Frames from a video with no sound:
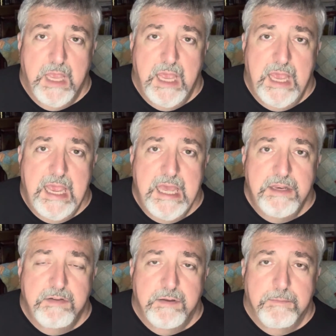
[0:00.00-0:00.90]

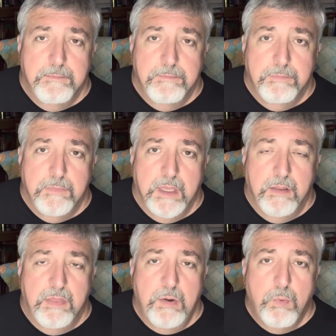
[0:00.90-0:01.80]
And
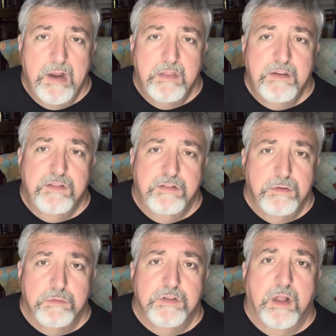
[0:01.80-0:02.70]
they wear these
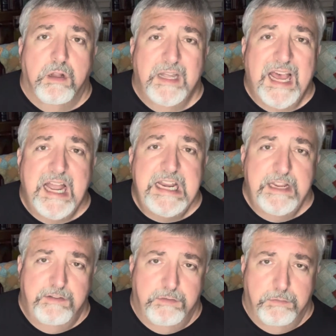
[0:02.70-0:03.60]
suits called Heidi
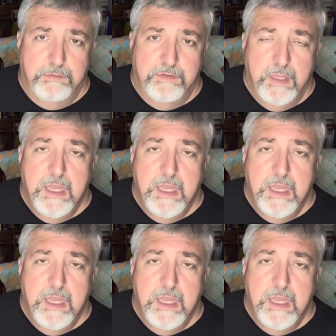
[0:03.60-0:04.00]
suits.